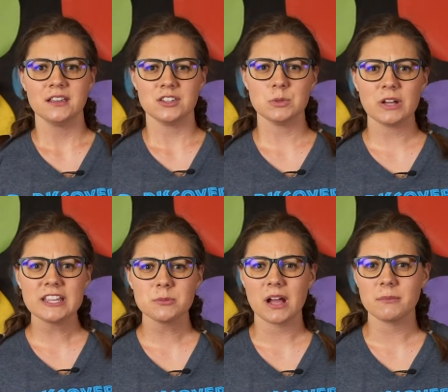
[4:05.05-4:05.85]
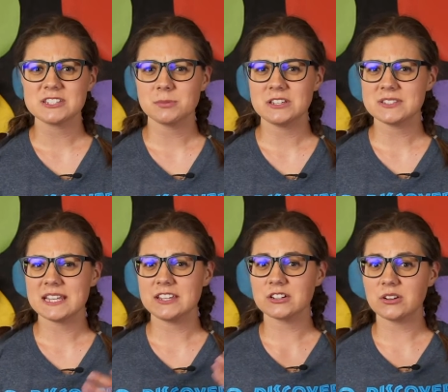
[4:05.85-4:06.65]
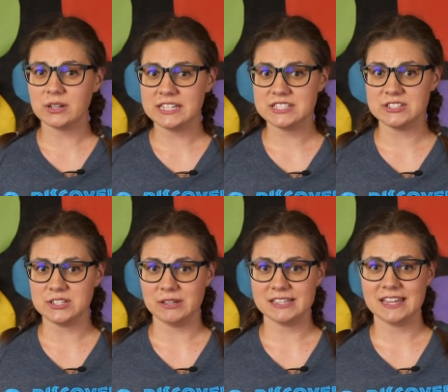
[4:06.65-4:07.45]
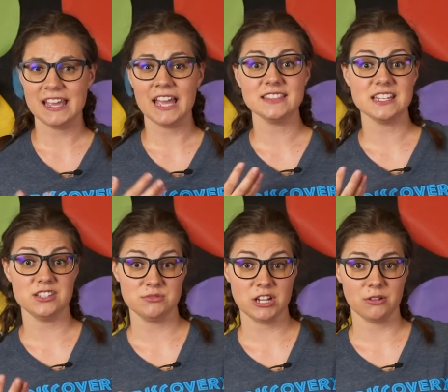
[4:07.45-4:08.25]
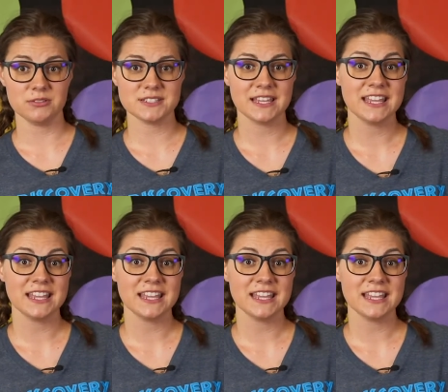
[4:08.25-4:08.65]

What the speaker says: You break a promise when you say you're going to do it and then you don't.